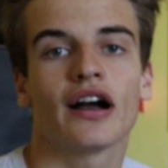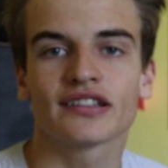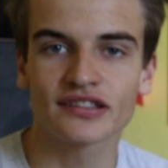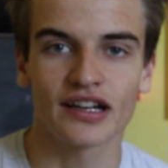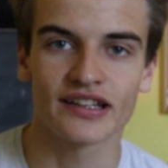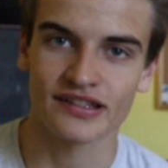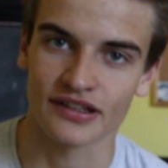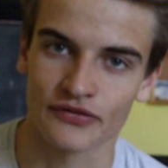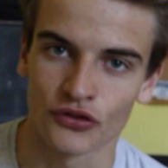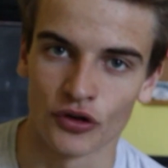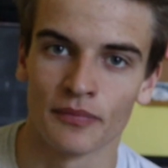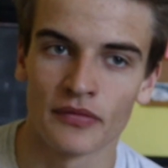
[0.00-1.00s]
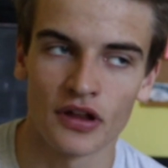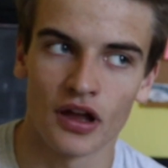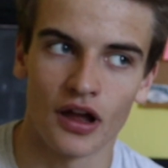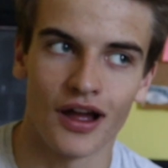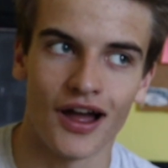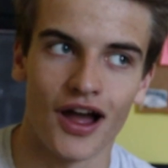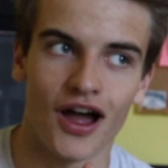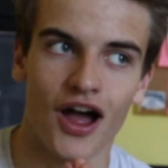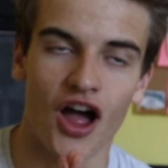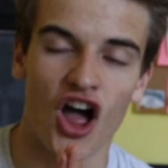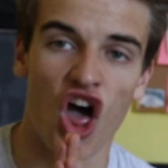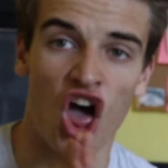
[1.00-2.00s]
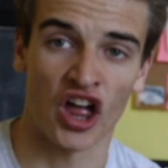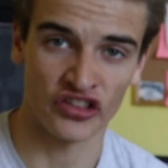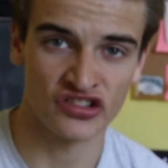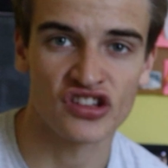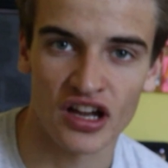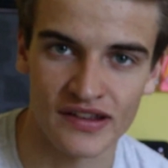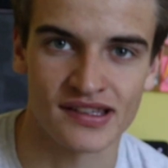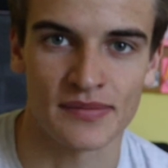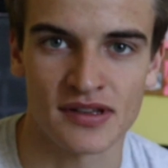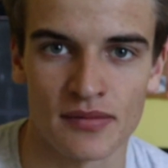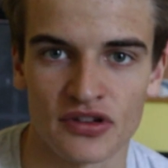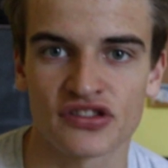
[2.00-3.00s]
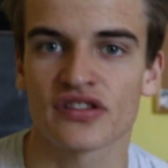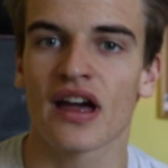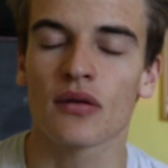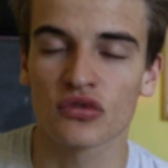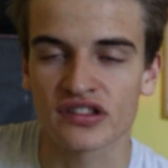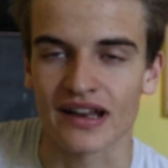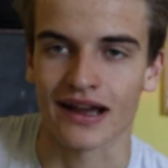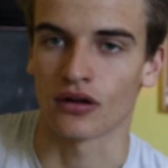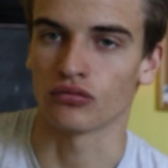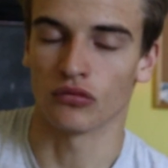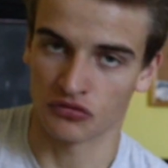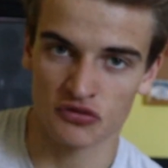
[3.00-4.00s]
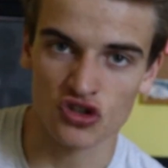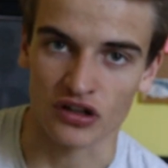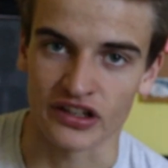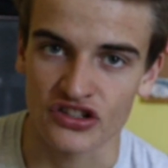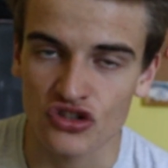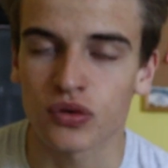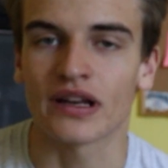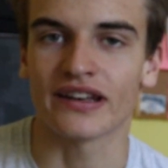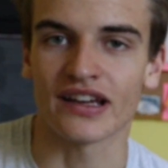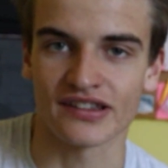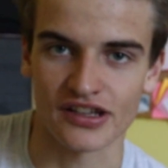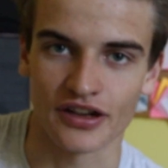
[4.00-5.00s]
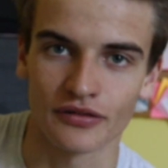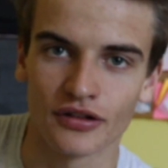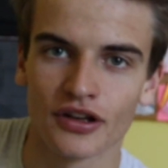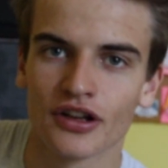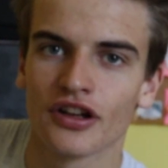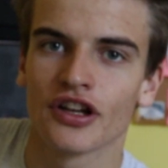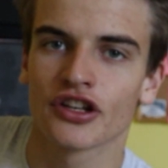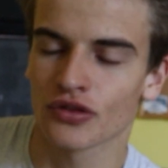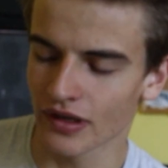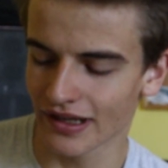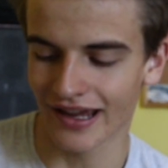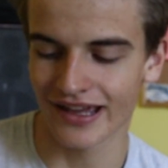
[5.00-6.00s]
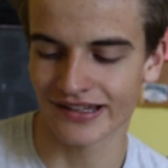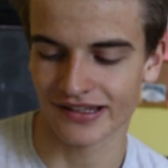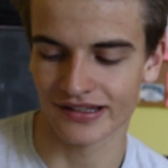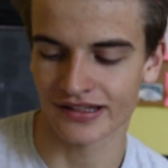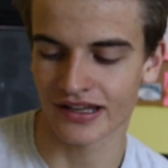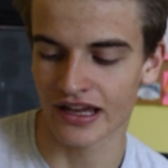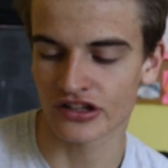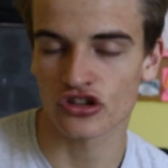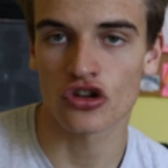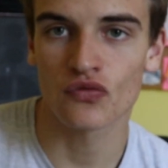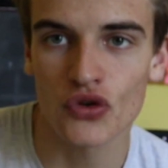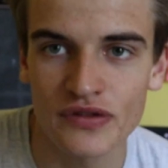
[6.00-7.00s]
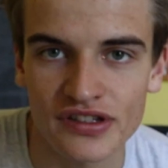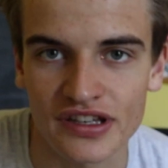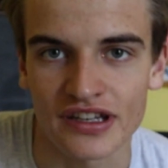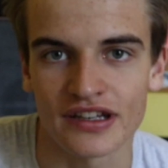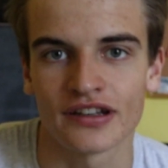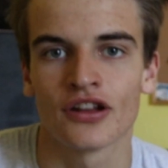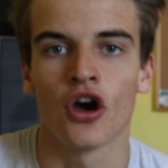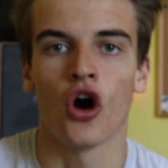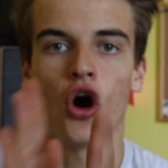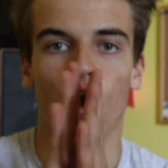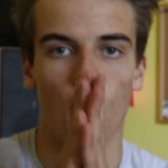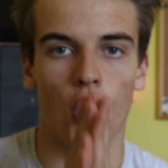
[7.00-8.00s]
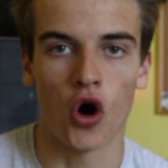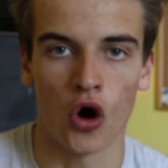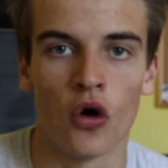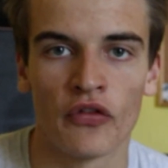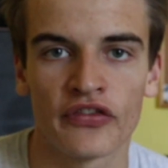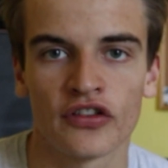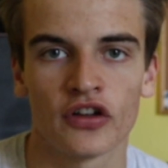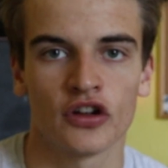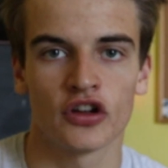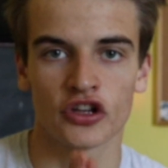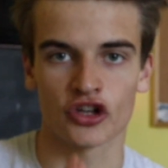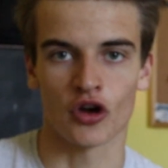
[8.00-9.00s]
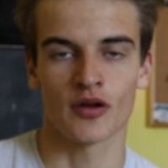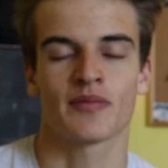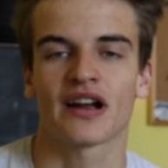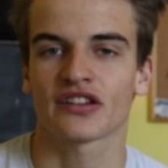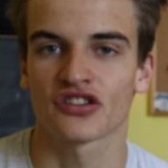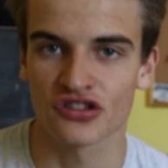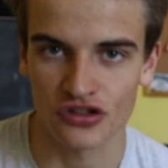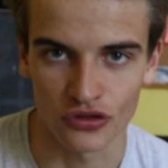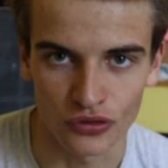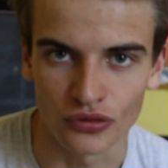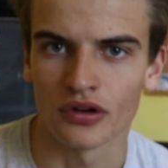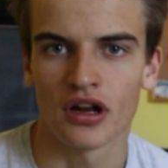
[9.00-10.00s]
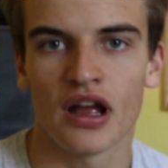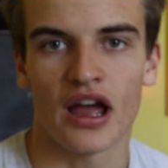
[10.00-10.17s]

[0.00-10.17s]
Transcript: I started sixth form at the start of September, so that was now a solid 20 days ago. 20 days to get into the routine of going back to school